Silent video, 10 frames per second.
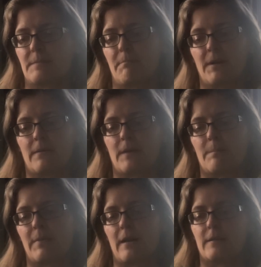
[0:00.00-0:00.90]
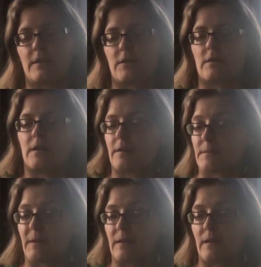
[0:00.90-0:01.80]
buttoned-up politician
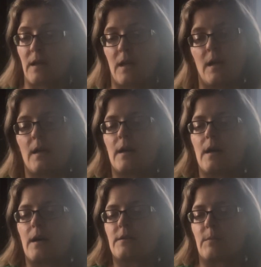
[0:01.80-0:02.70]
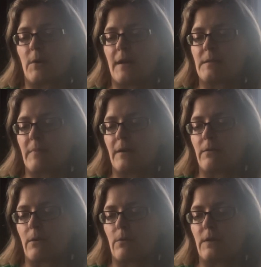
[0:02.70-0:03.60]
husband. Surprised by her
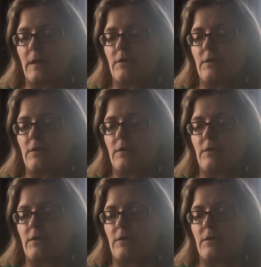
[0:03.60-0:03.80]
own